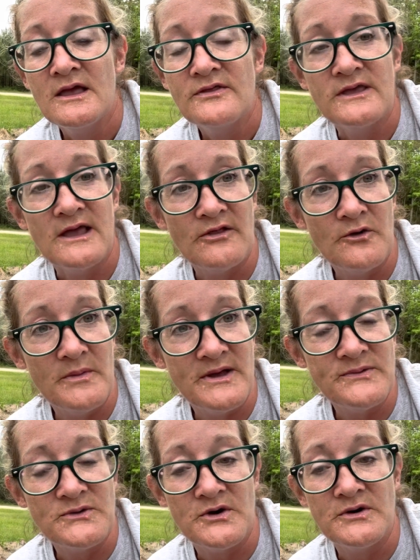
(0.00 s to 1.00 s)
the yellow
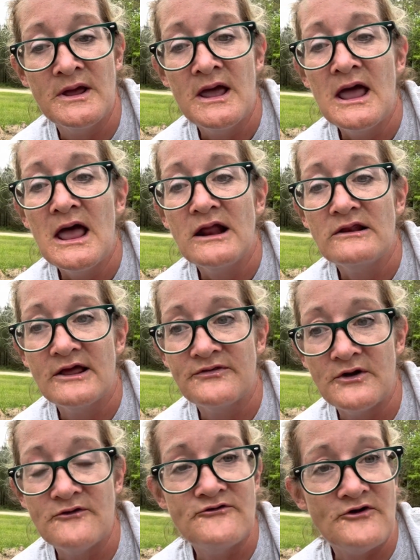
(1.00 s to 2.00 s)
mustard, let
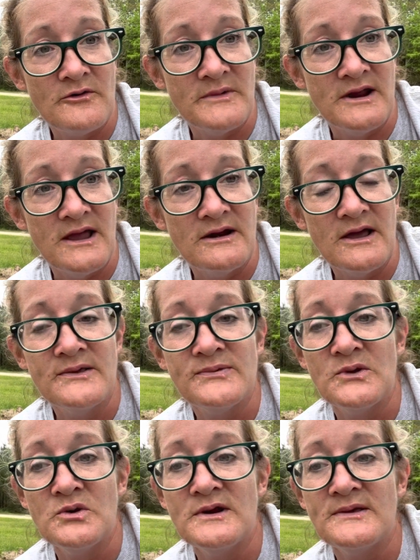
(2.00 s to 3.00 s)
those germinate. As
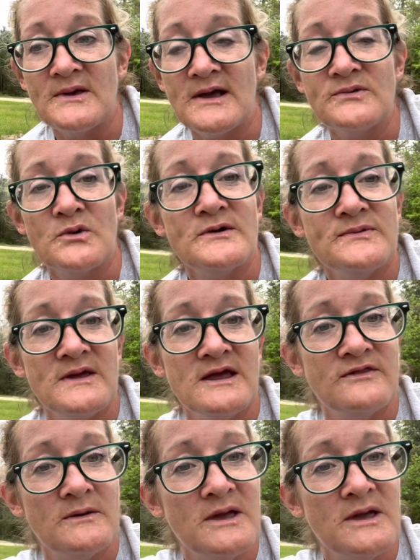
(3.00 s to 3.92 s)
soon as I start seeing them